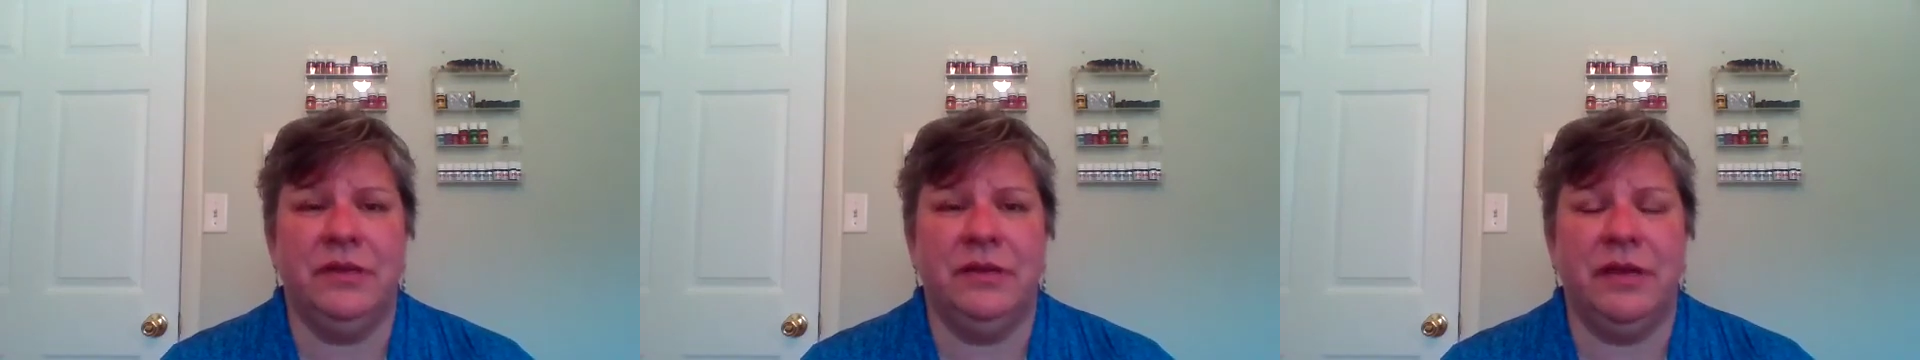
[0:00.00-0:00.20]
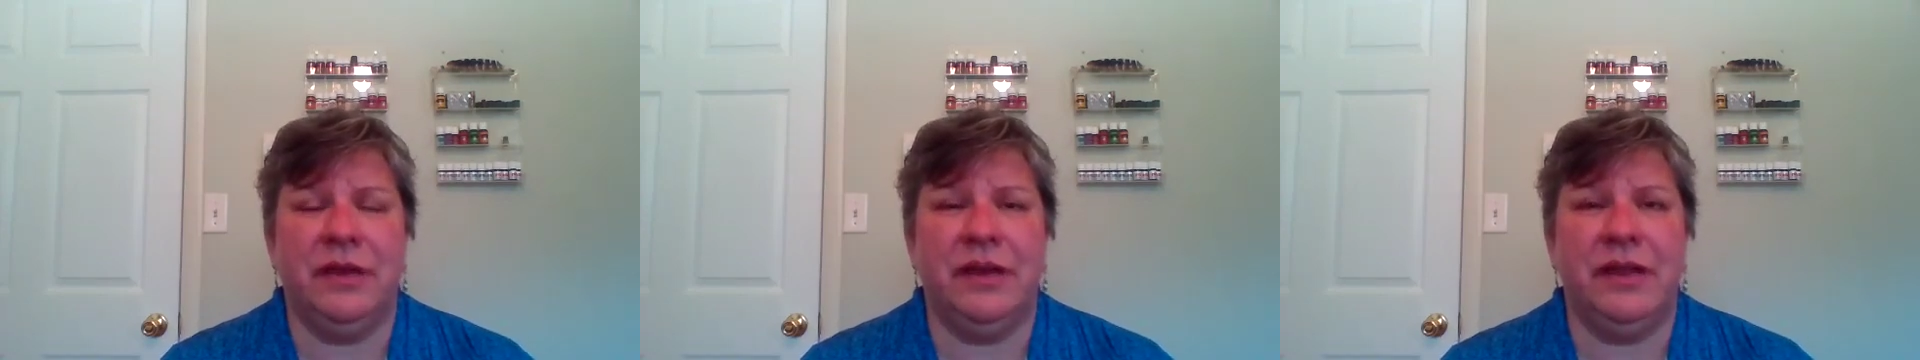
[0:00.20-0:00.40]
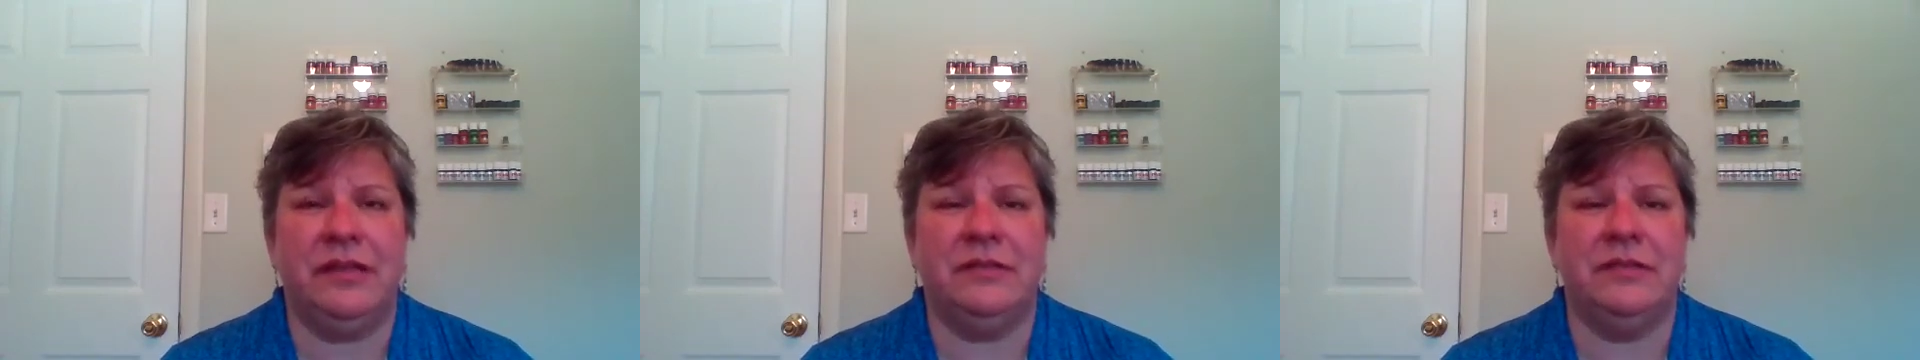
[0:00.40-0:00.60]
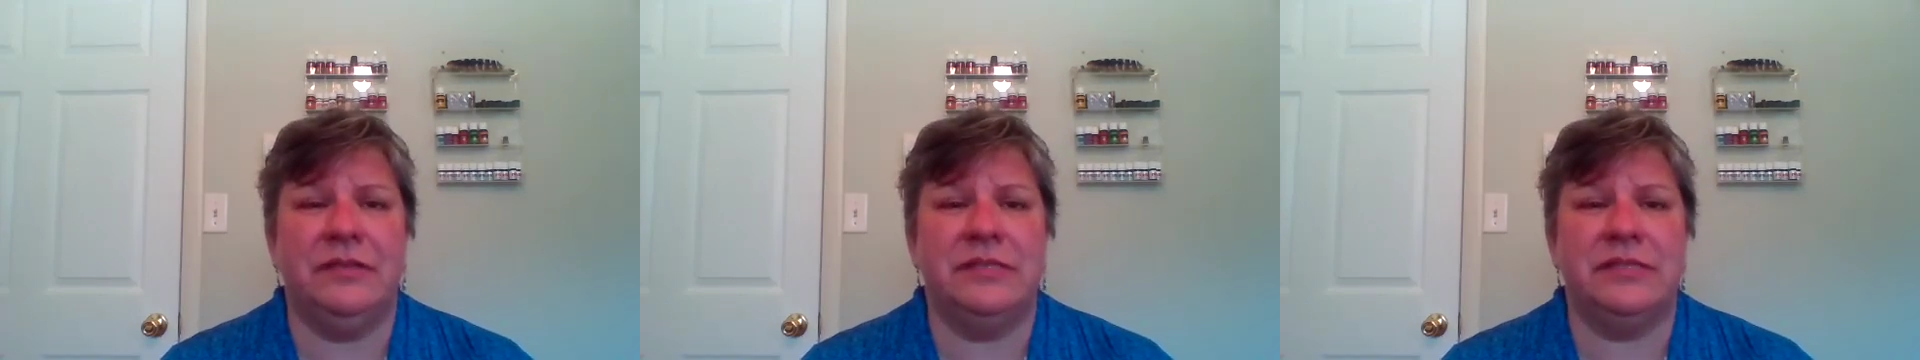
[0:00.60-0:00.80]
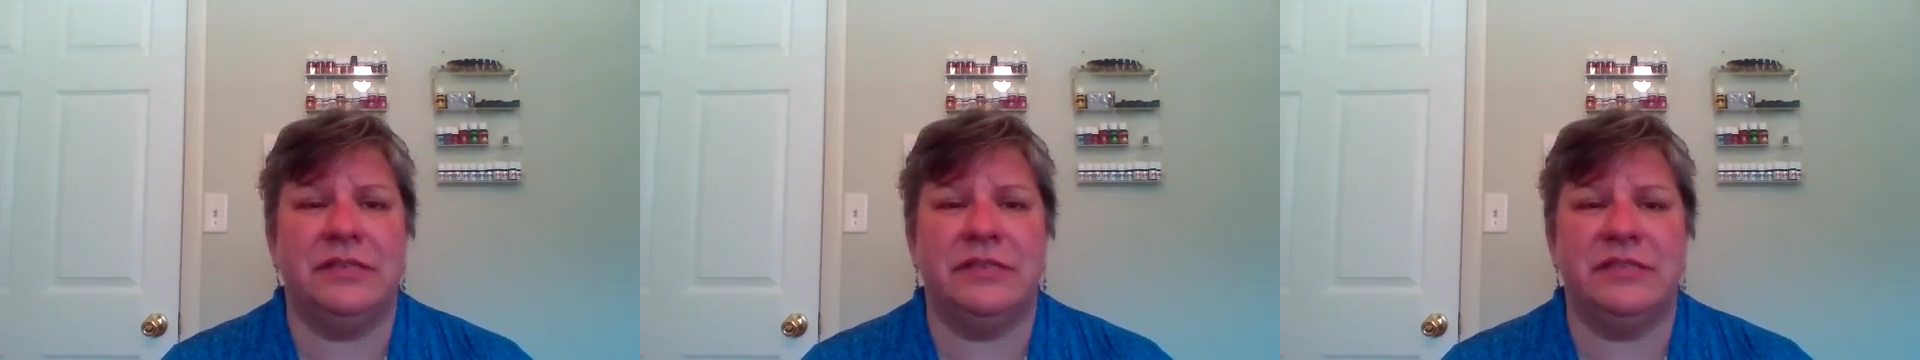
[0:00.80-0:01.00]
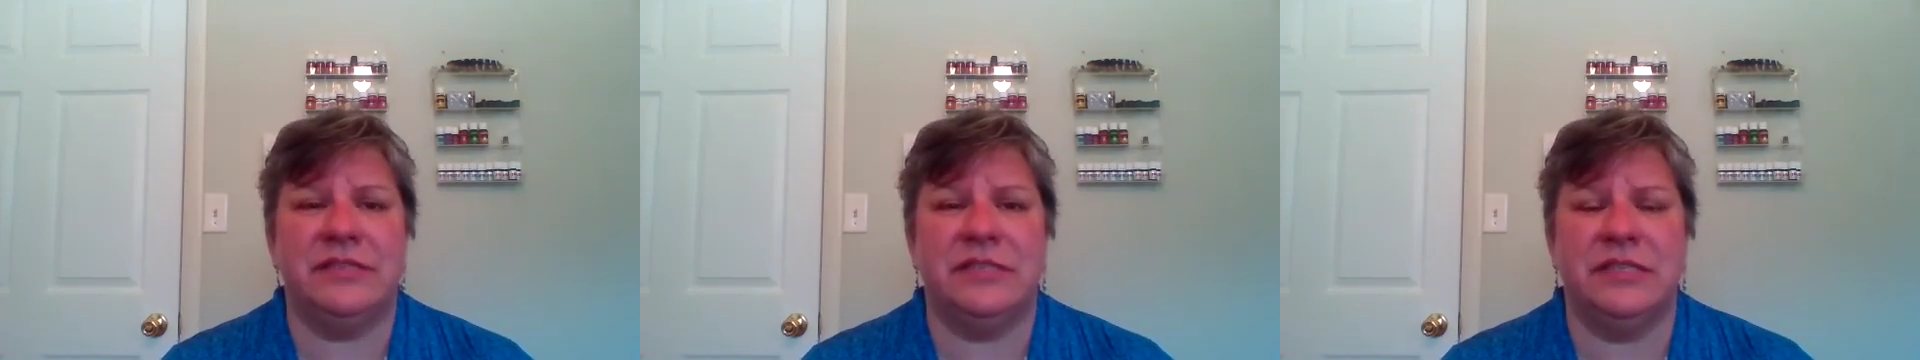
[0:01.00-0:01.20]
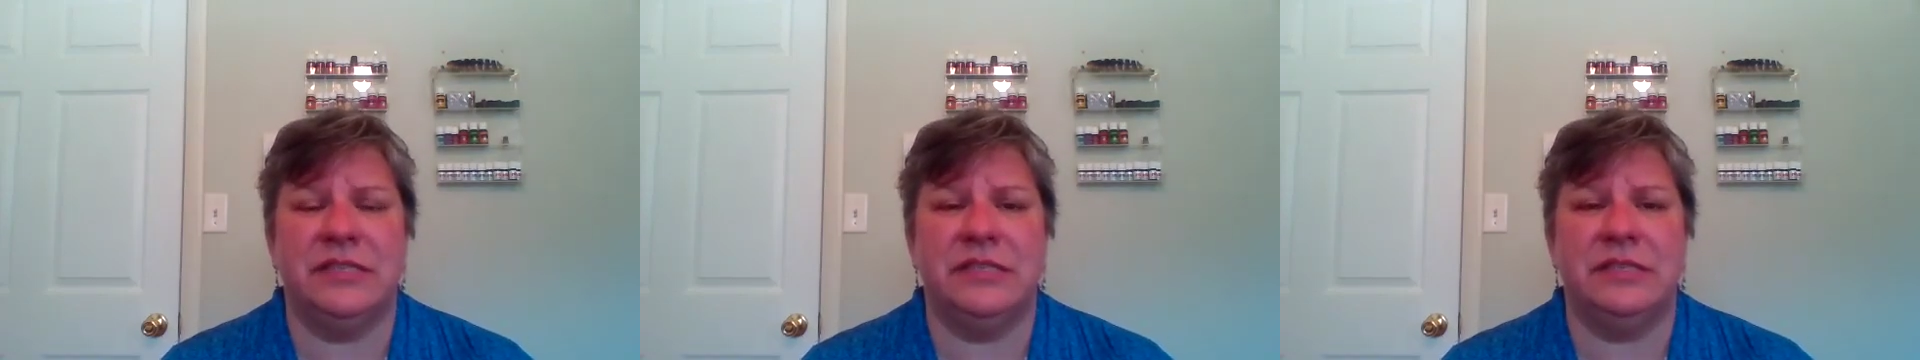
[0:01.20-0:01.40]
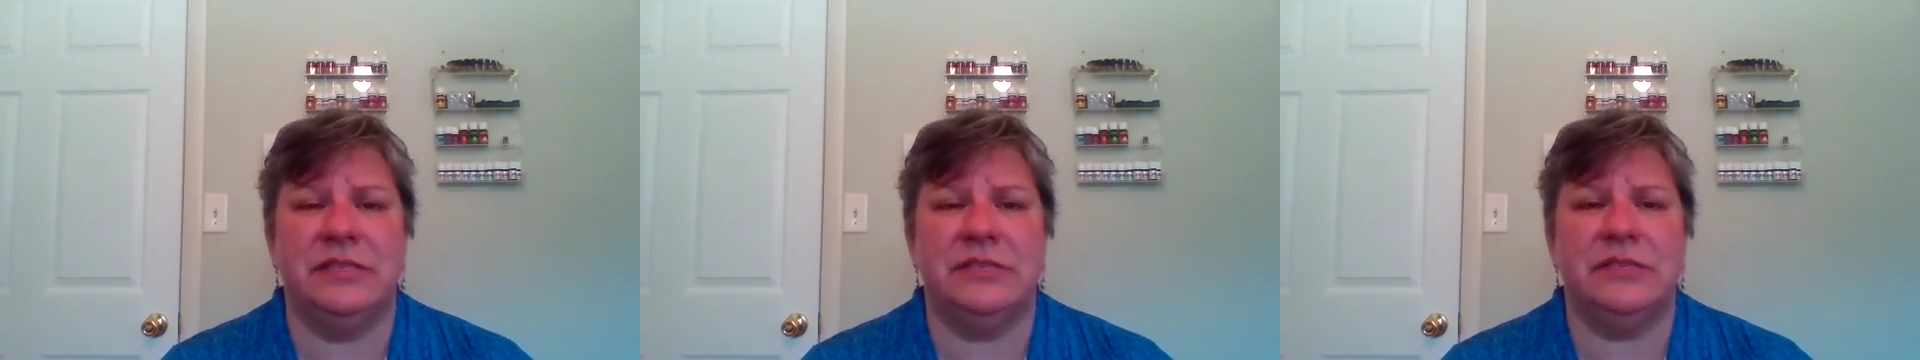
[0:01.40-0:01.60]
An illness, a
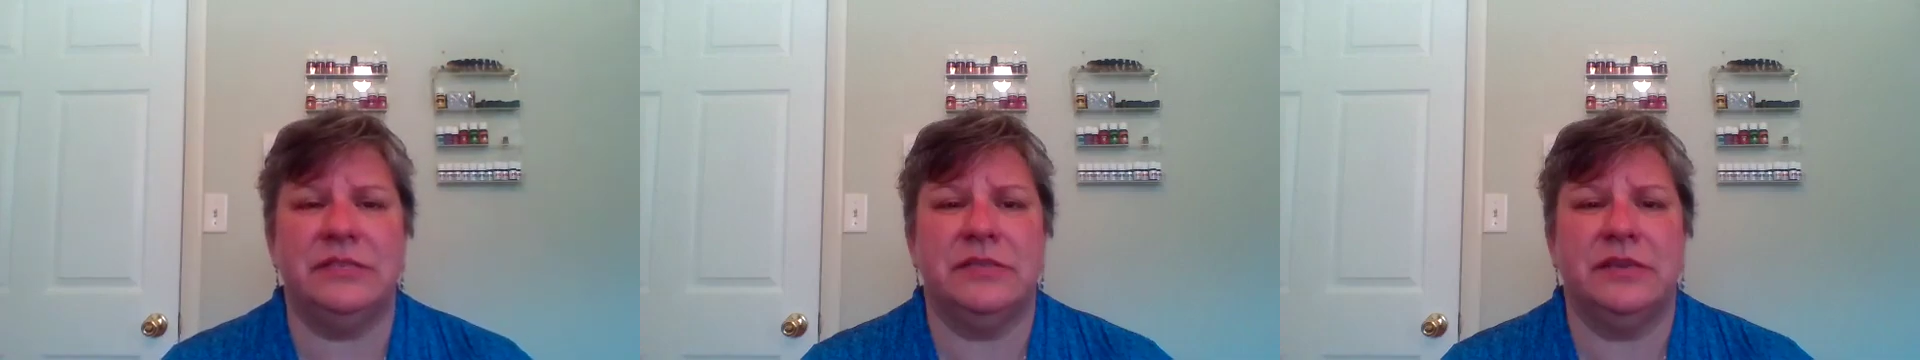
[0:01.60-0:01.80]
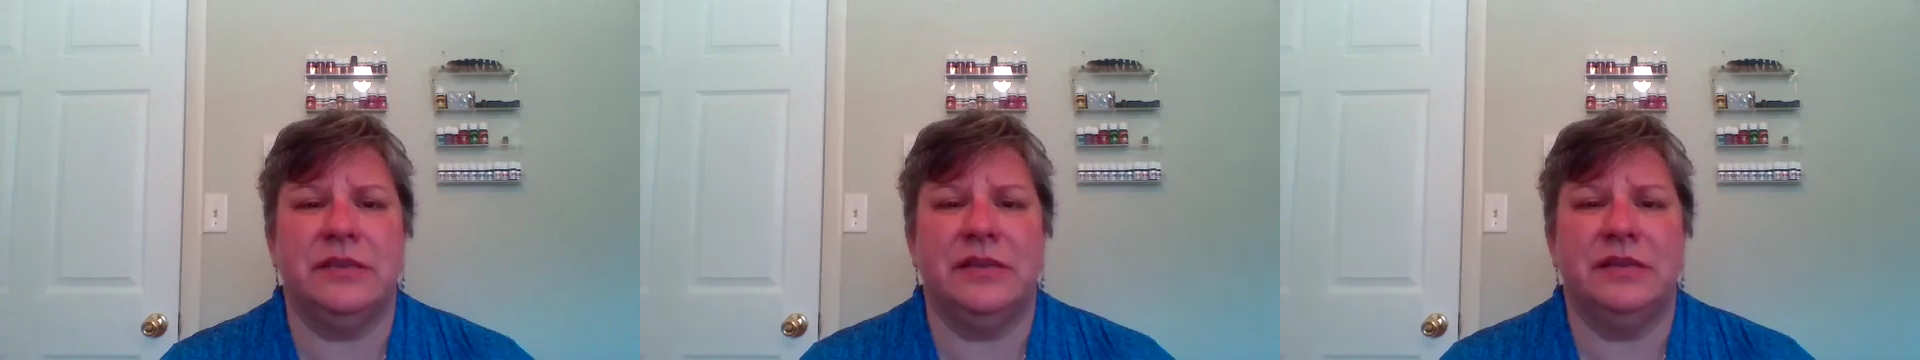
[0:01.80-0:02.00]
disease,